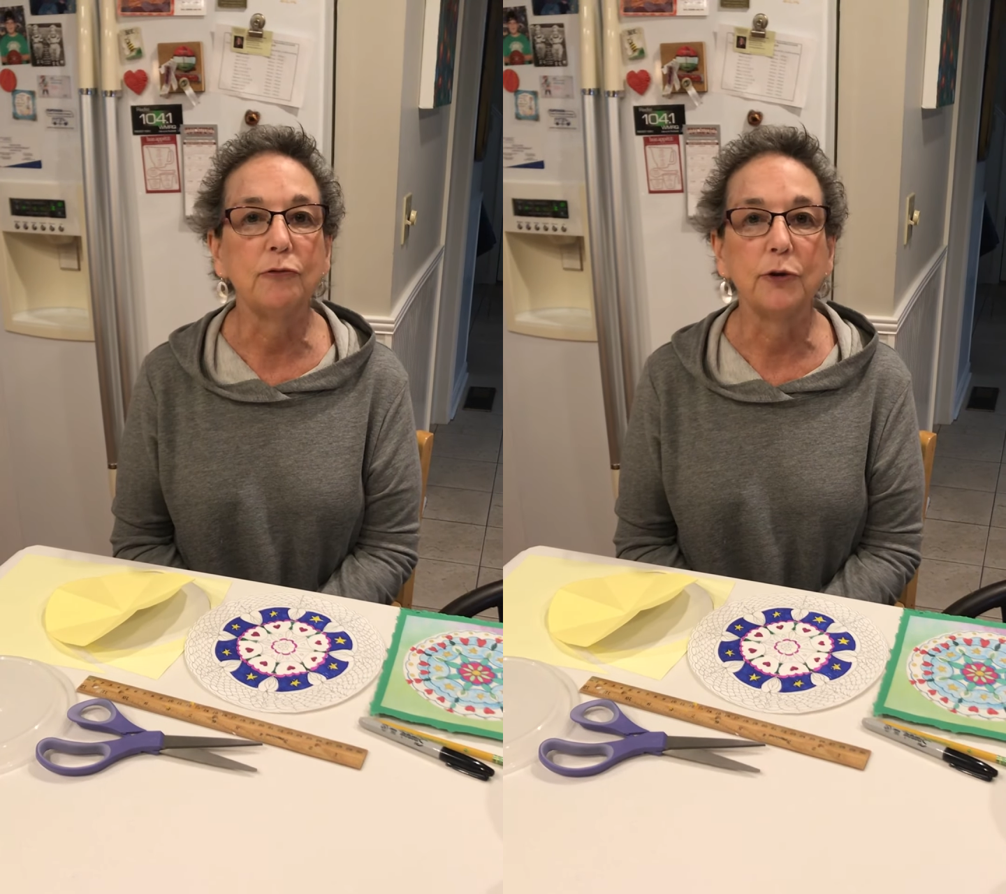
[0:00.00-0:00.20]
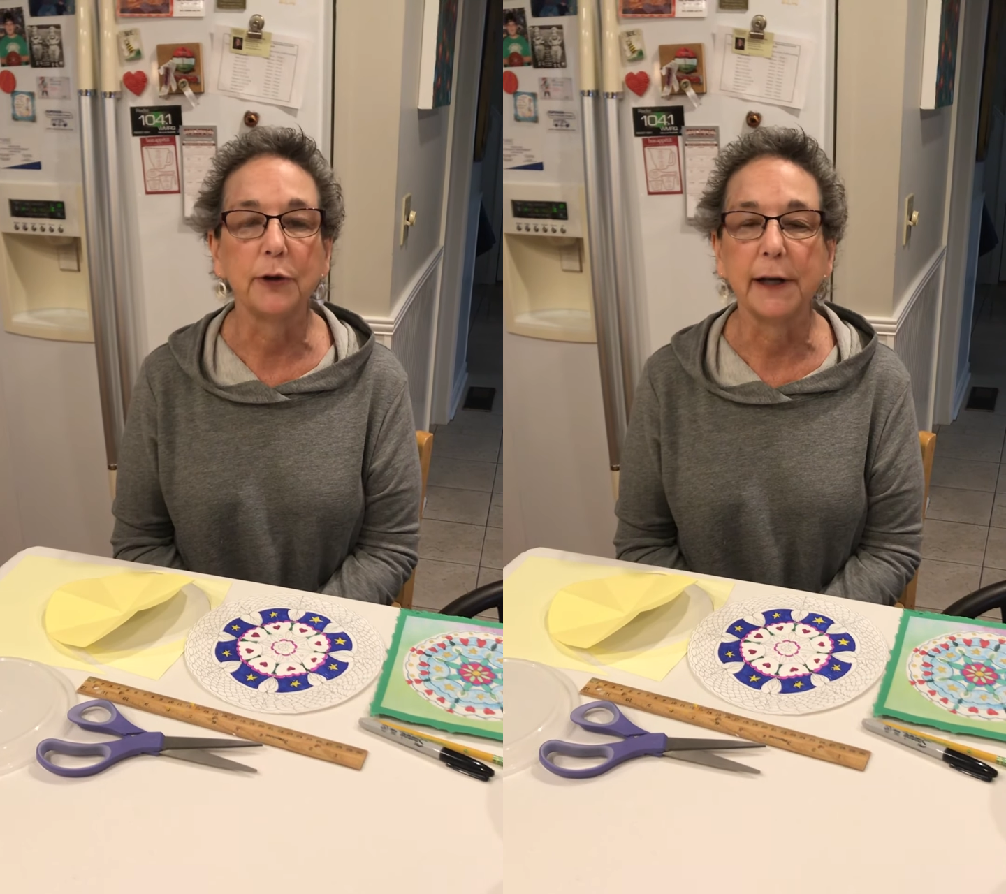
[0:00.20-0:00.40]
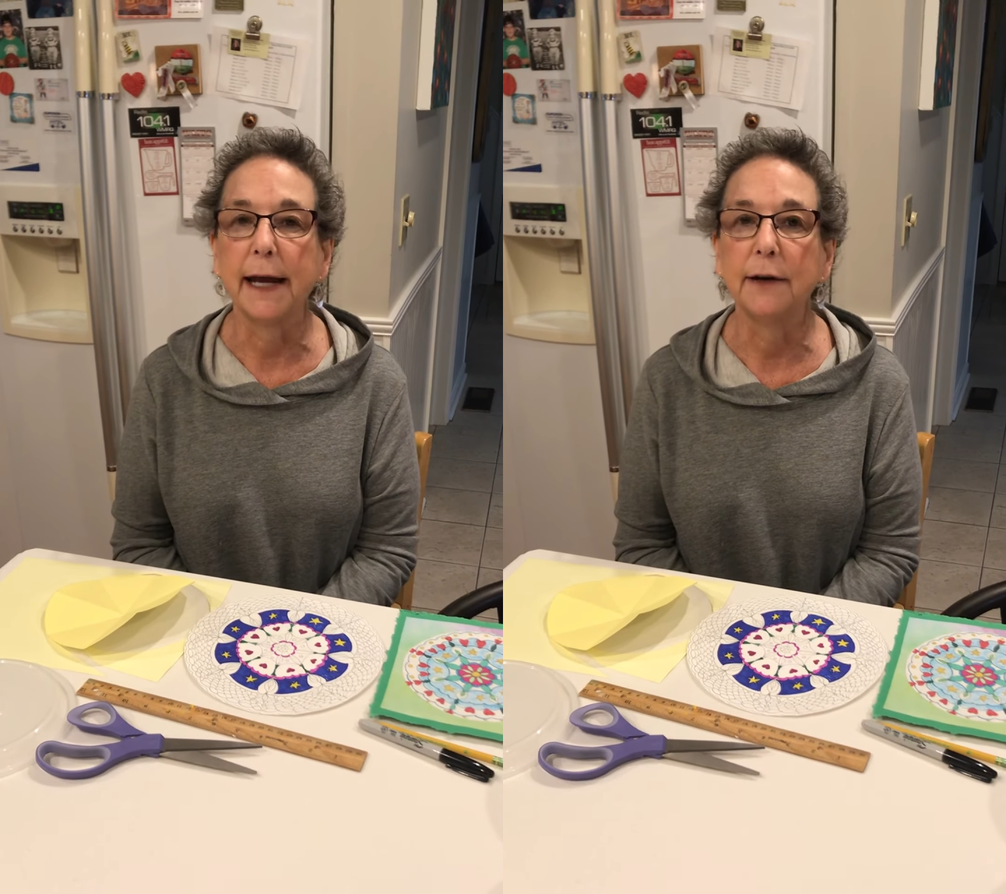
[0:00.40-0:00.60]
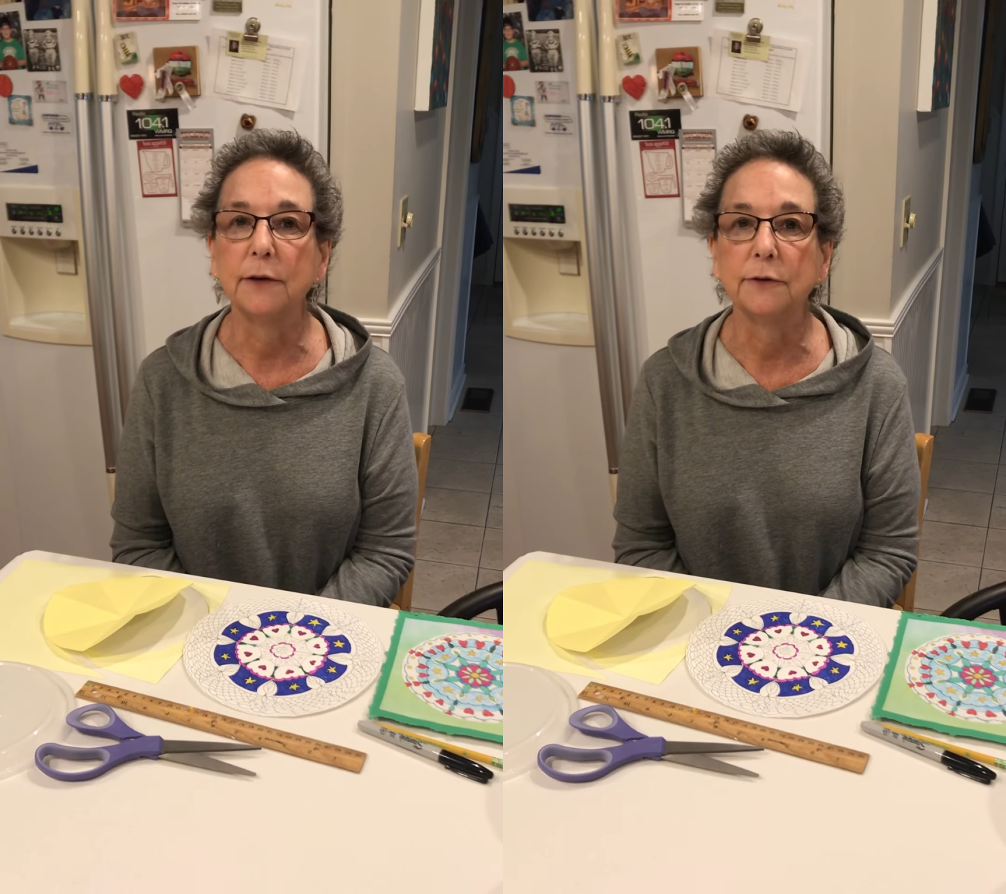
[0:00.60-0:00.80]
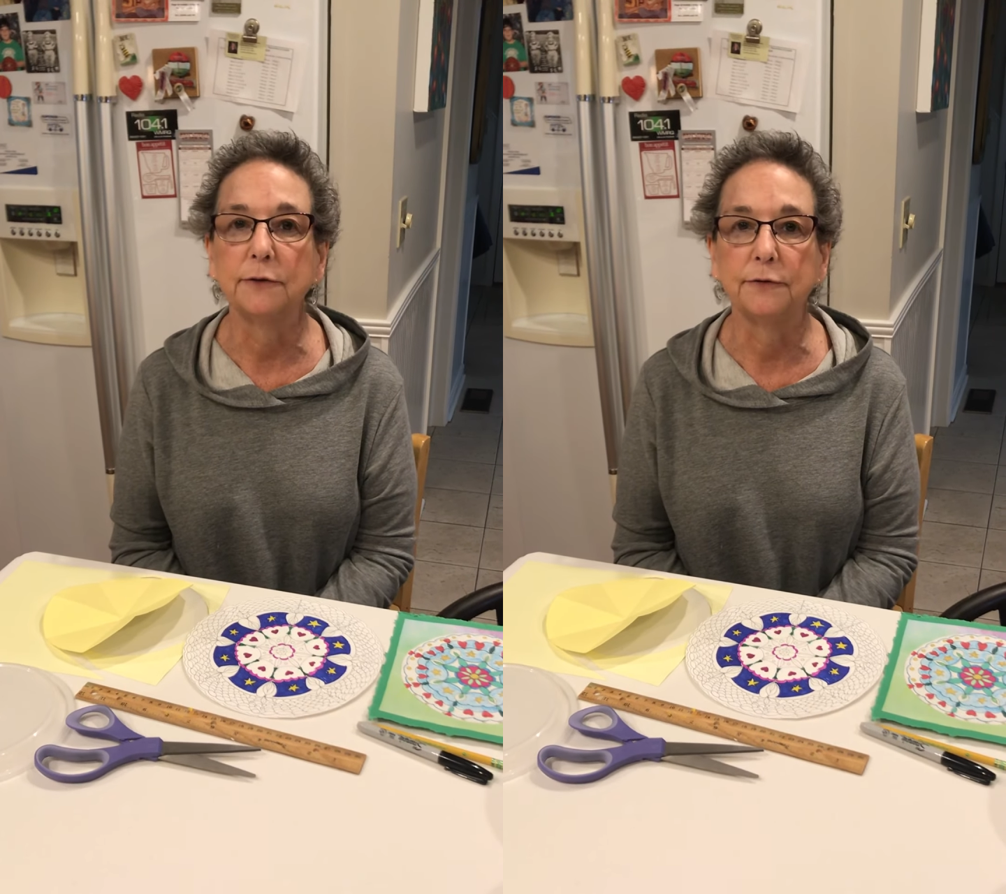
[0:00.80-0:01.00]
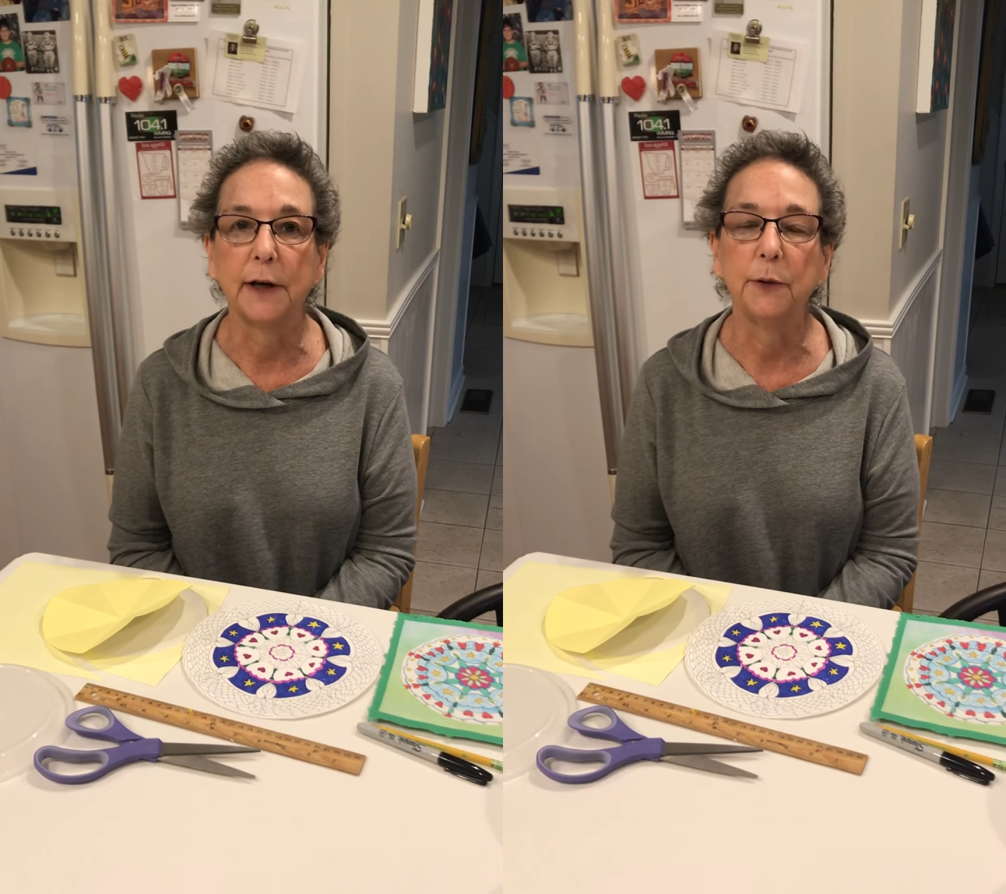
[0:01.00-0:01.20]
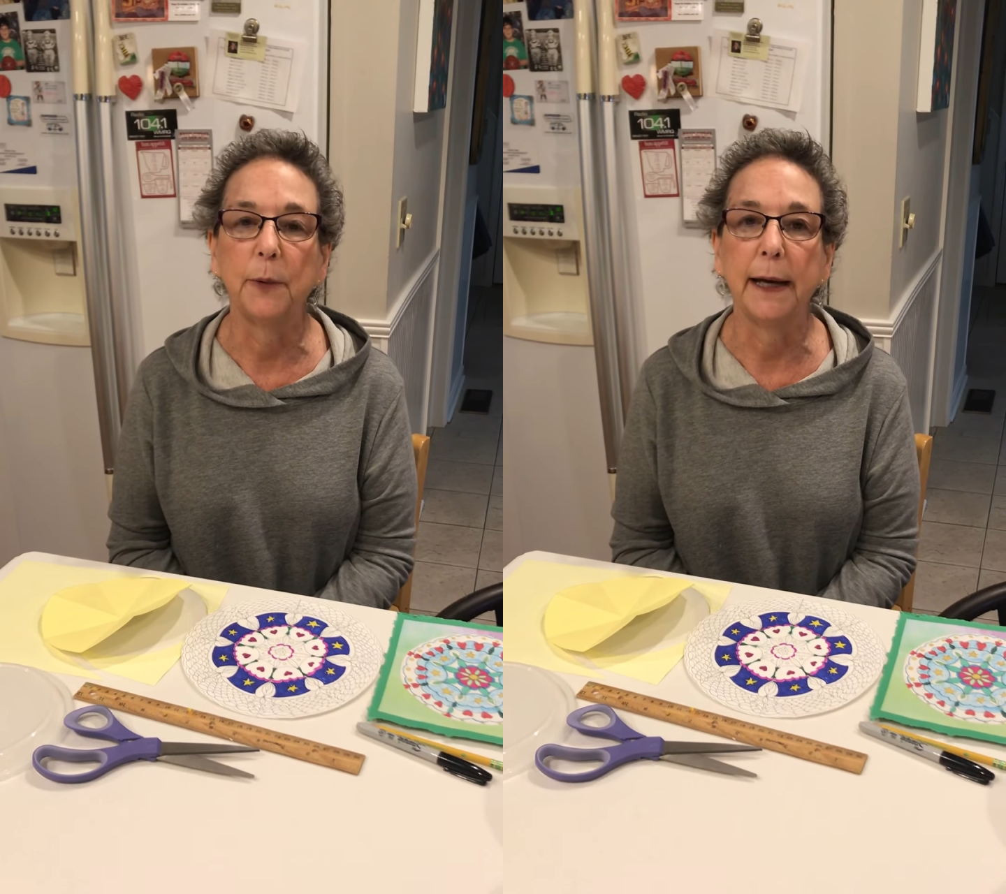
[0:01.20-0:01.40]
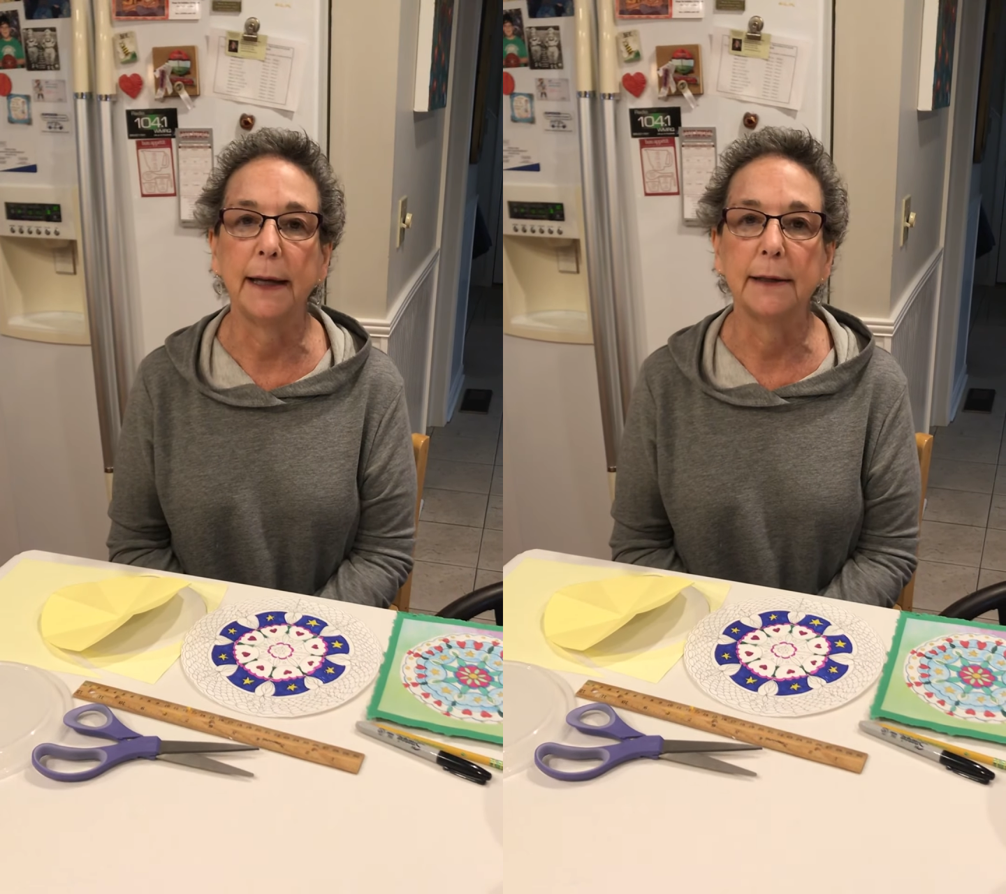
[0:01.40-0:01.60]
creative, fun way to